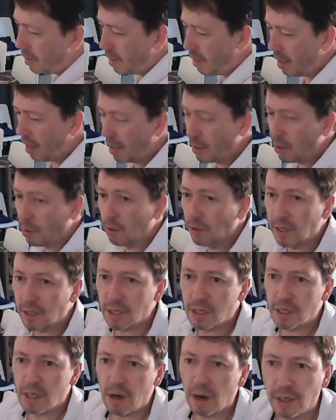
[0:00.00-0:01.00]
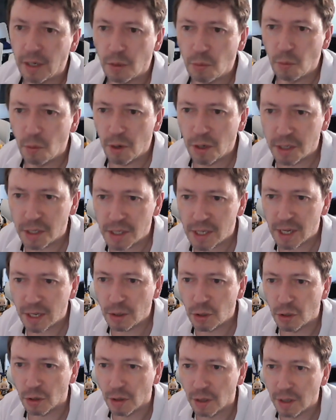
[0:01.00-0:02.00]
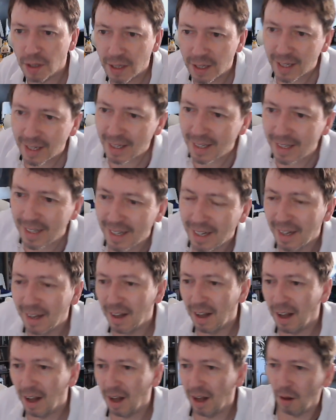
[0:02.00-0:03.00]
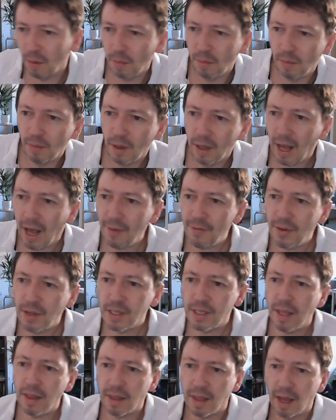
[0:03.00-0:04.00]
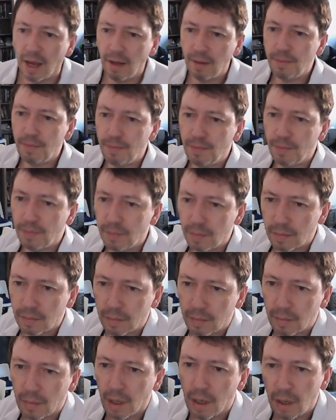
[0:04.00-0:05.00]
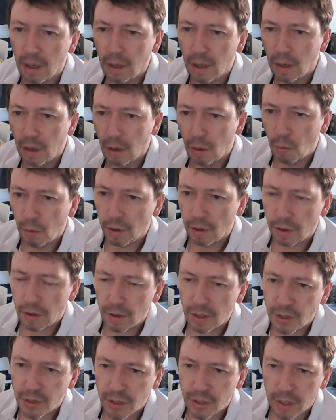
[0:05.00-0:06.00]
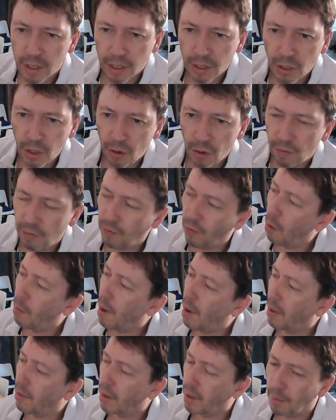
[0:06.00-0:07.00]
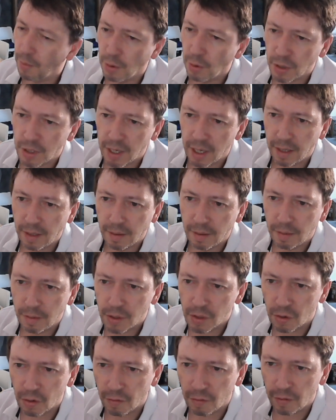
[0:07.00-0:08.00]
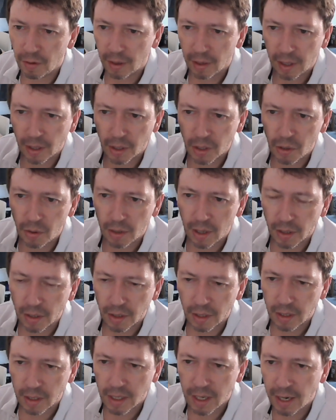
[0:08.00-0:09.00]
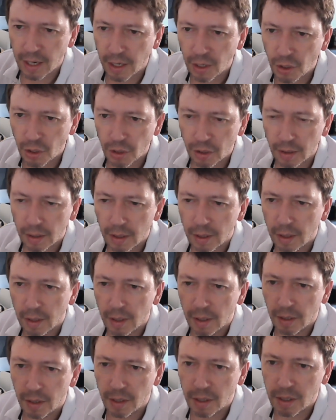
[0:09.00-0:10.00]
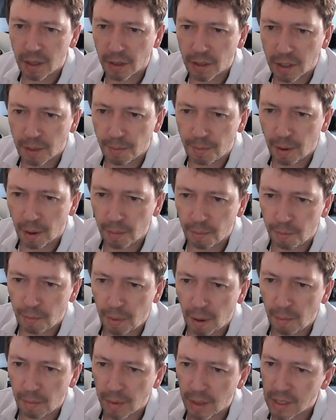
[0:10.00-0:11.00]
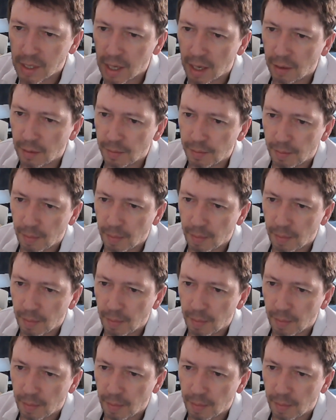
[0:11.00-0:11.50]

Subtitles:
I'd already decided weren't essential. Having said that, with this new format where they put in sort of, I think 2010ish, they started to pump these out.